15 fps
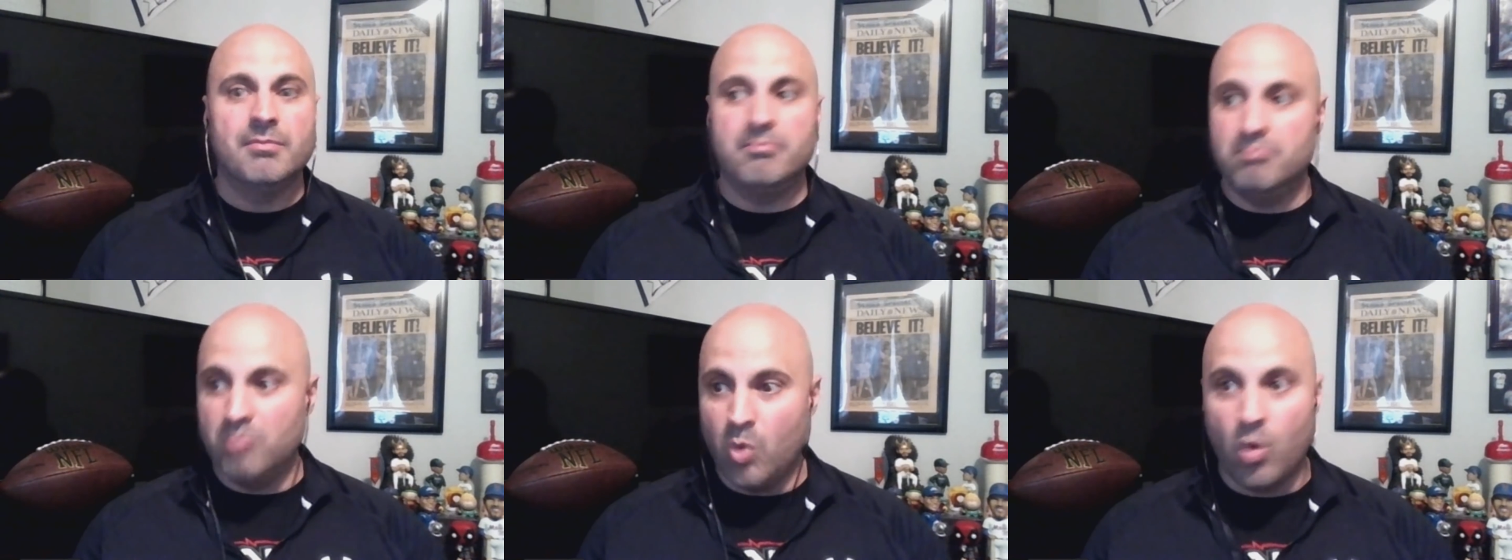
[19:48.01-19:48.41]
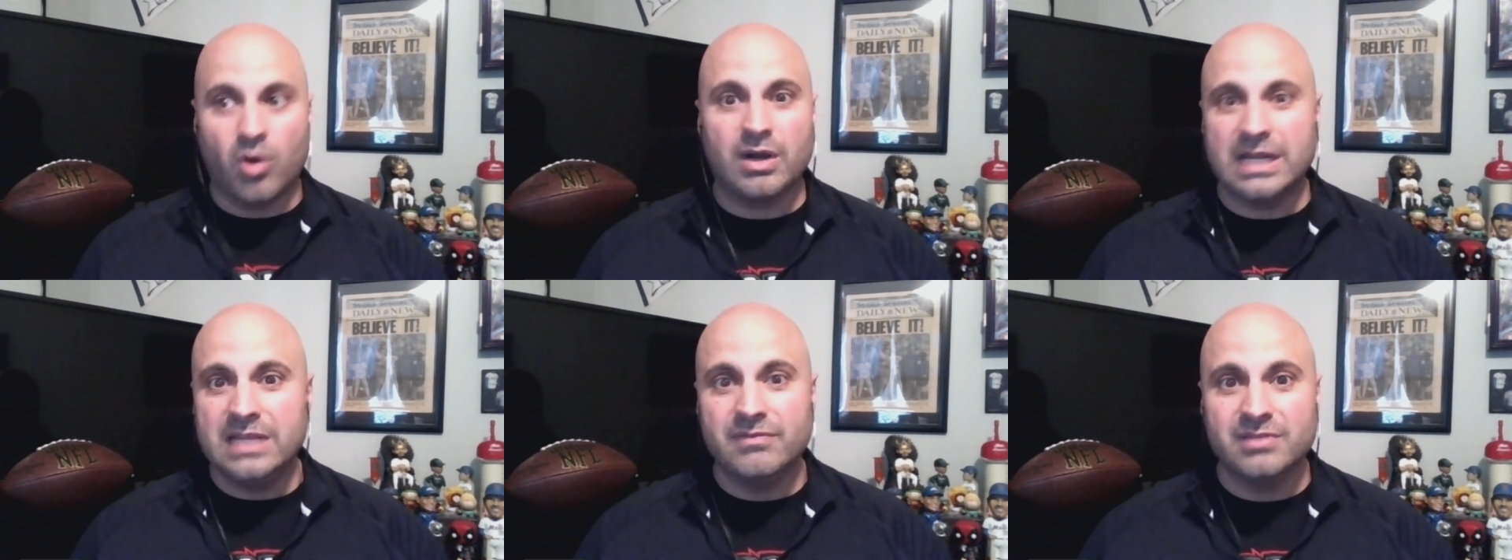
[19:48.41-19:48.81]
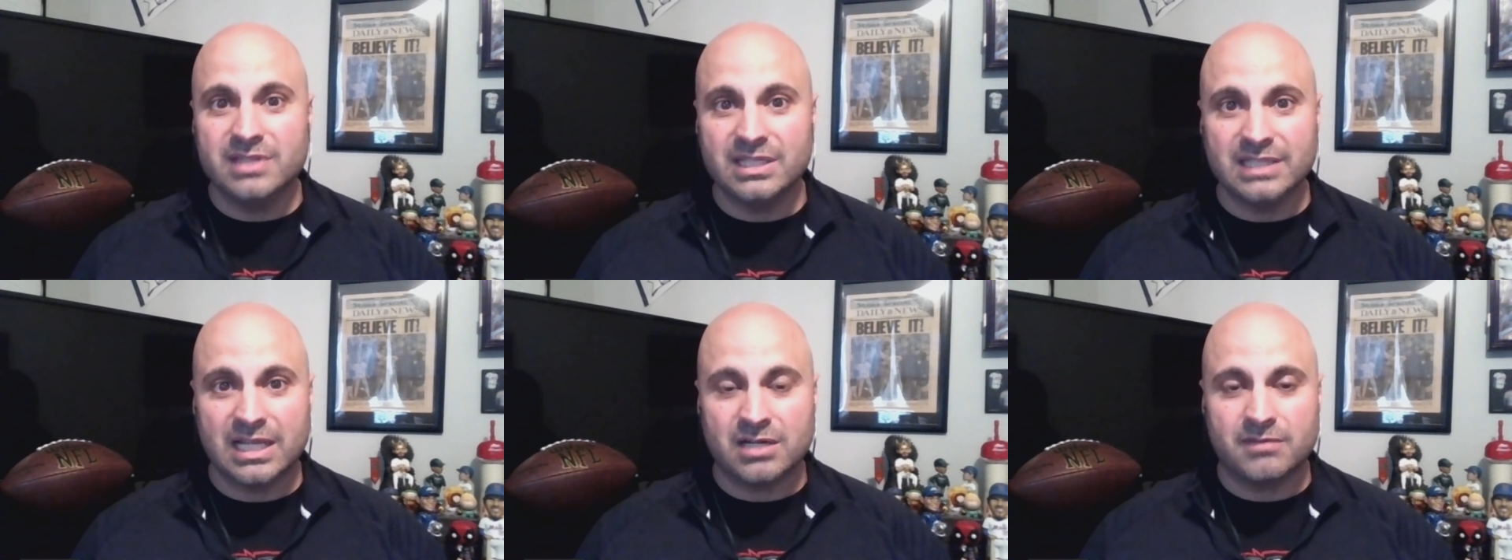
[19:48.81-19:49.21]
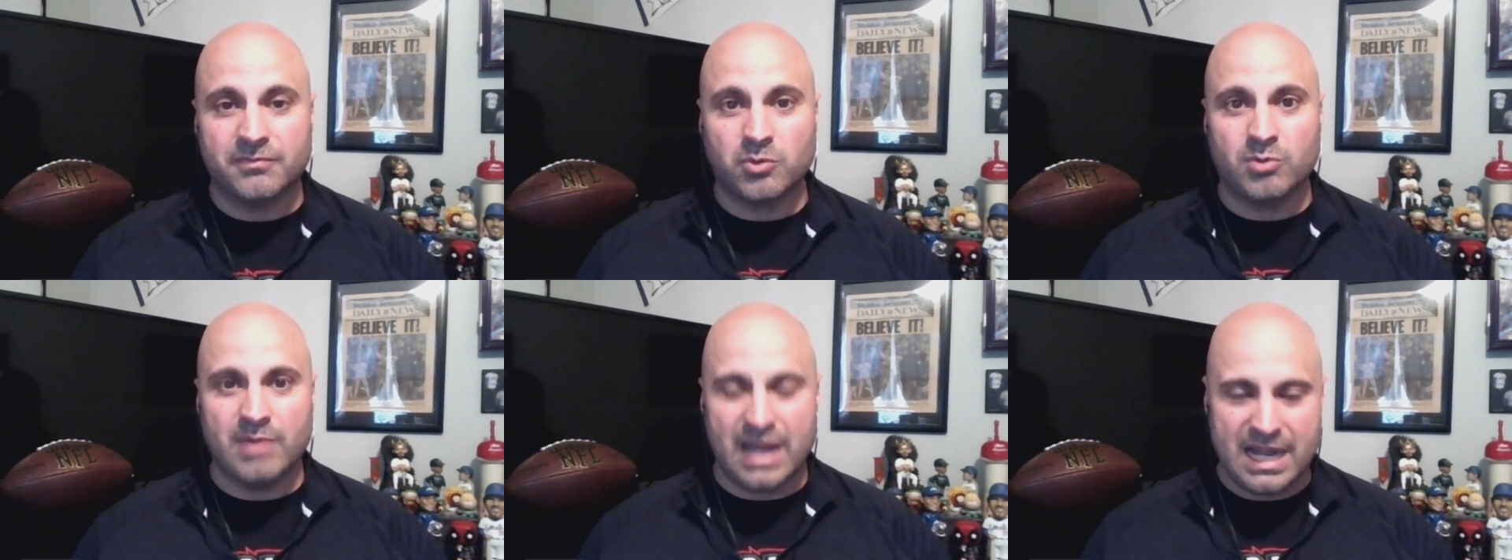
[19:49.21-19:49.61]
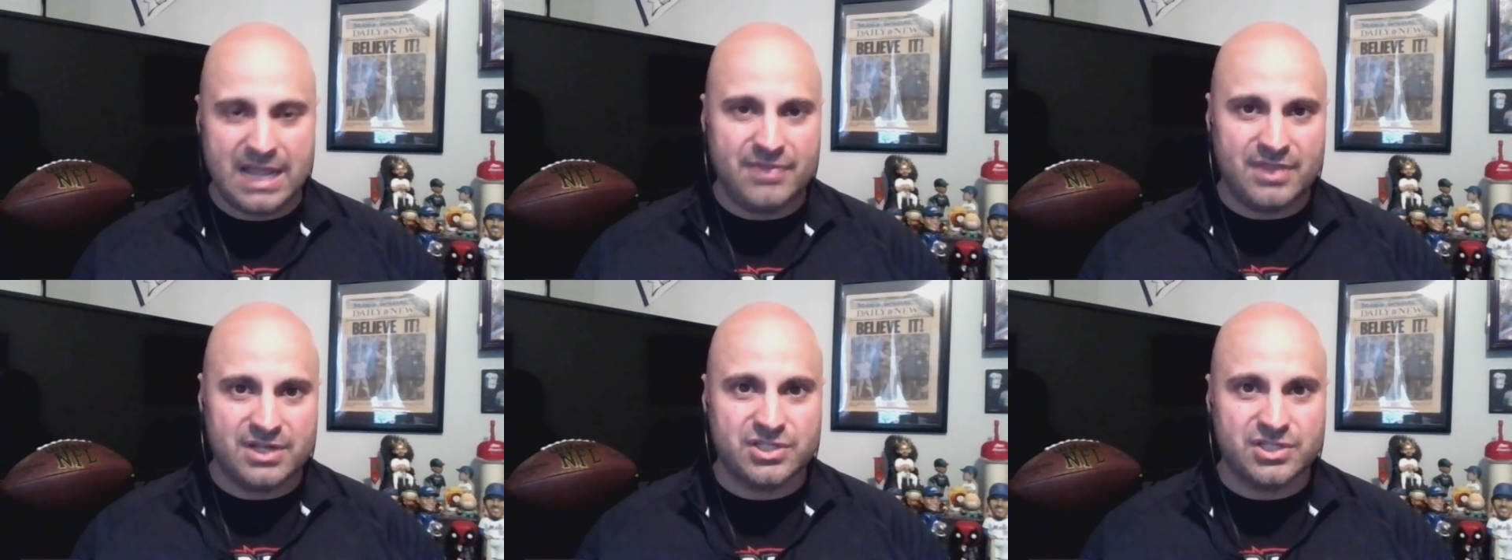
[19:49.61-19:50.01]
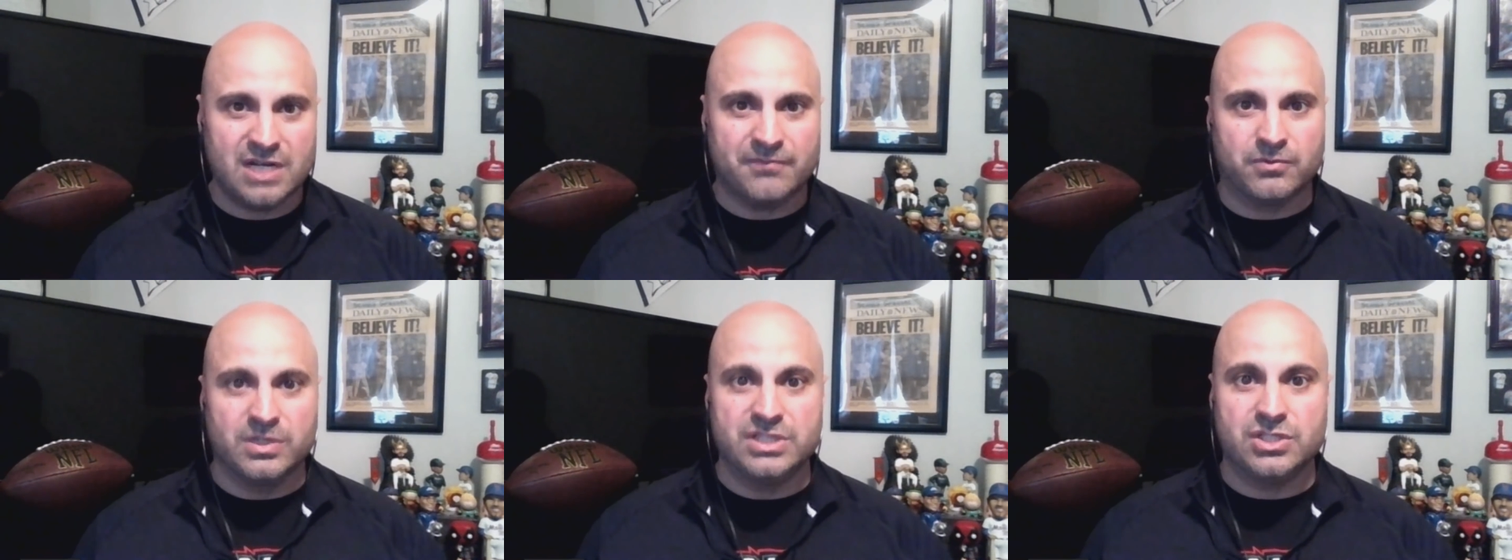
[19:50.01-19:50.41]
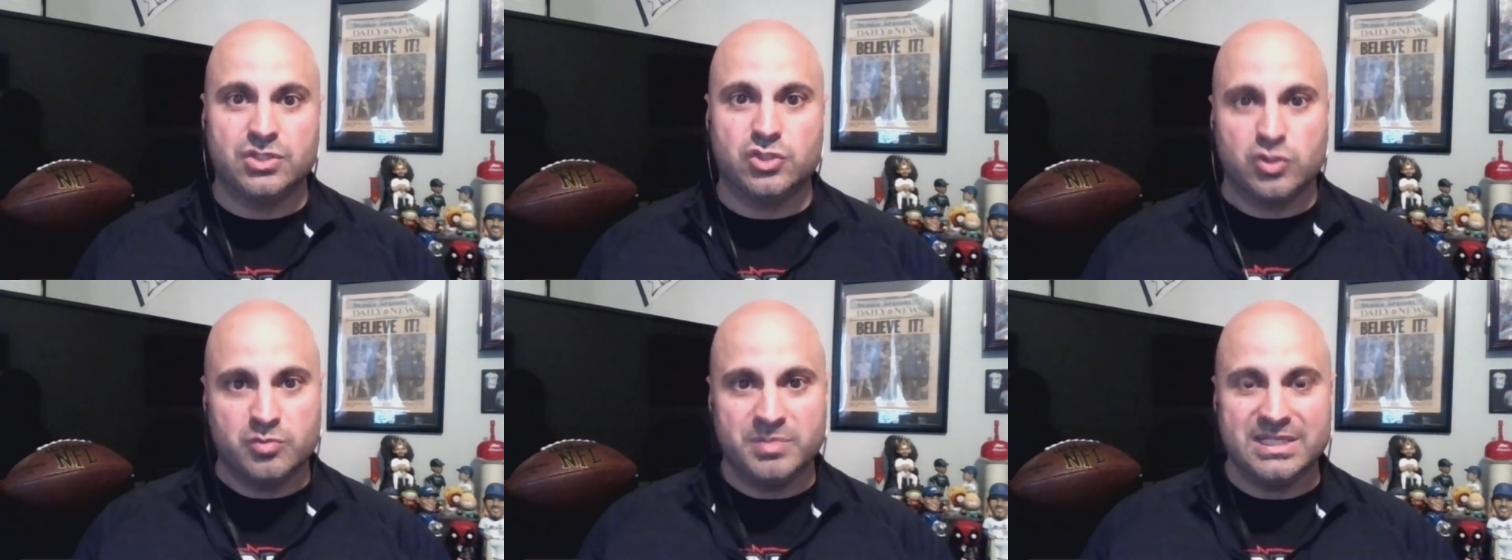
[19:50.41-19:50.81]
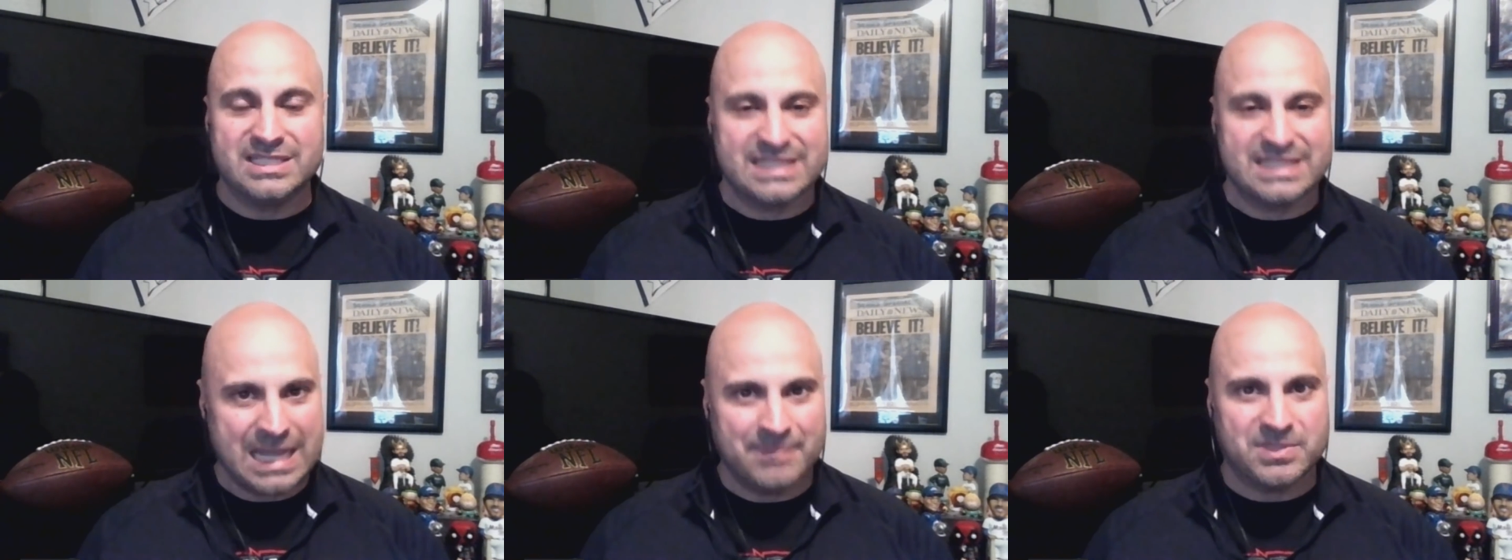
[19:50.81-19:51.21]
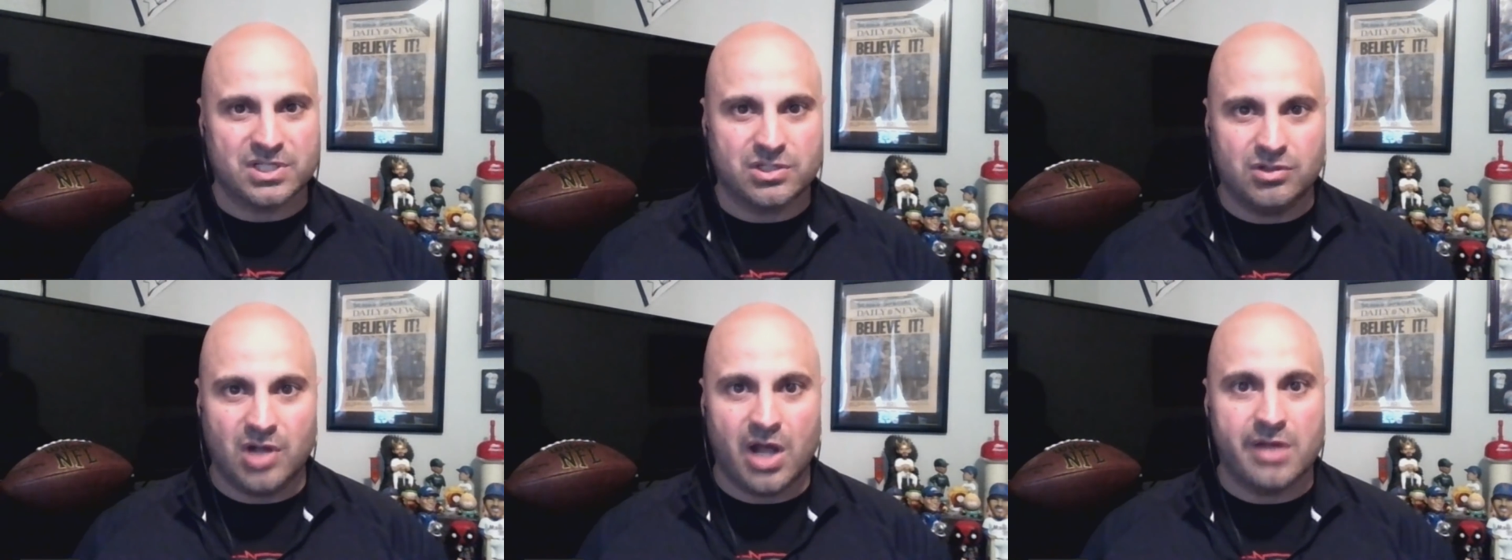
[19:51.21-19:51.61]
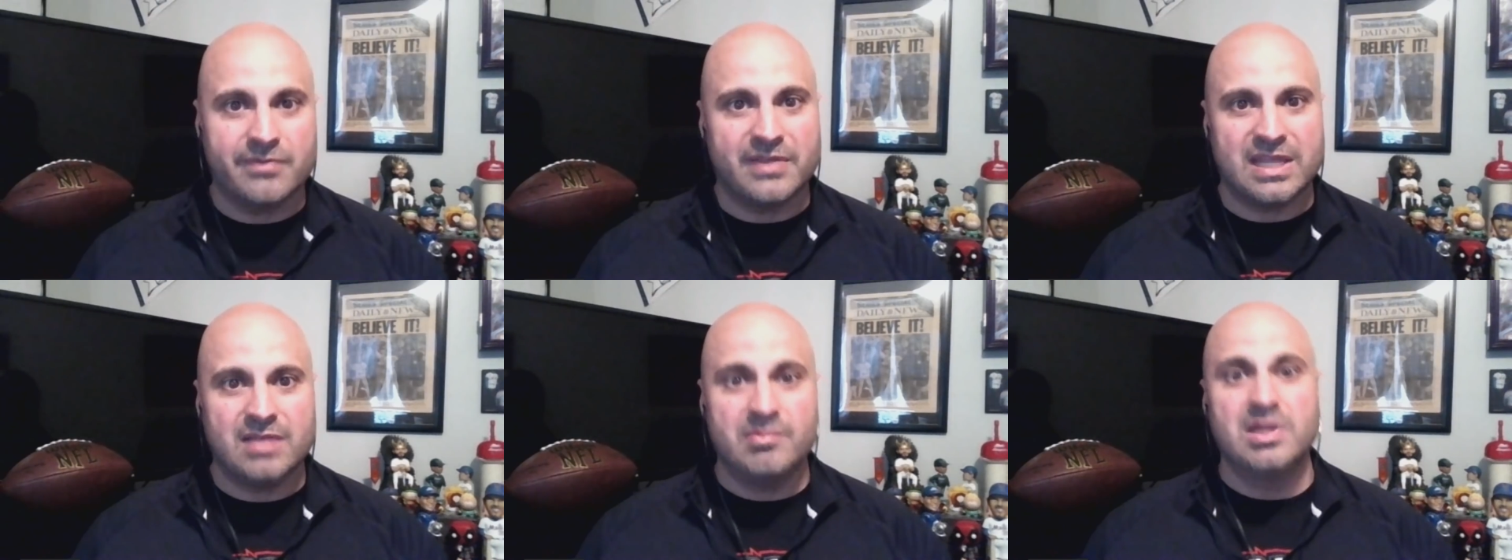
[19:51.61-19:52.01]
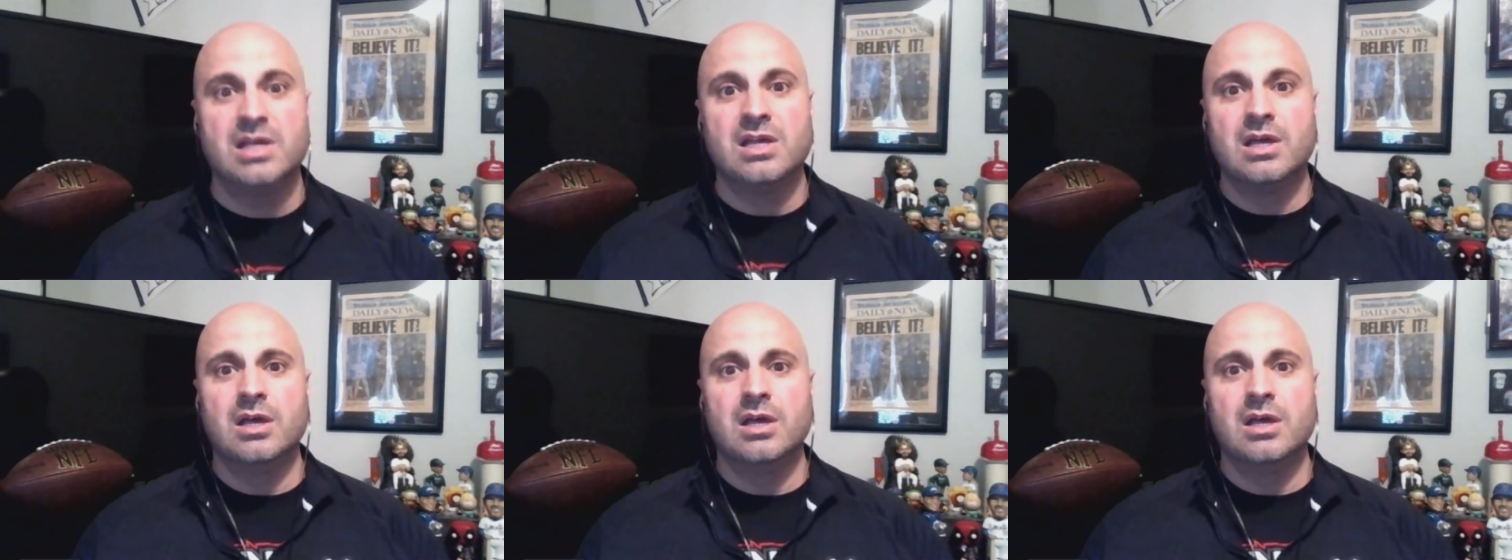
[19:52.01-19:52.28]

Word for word: more even than Leonard Fournette, and there's enough reason to be skeptical of him.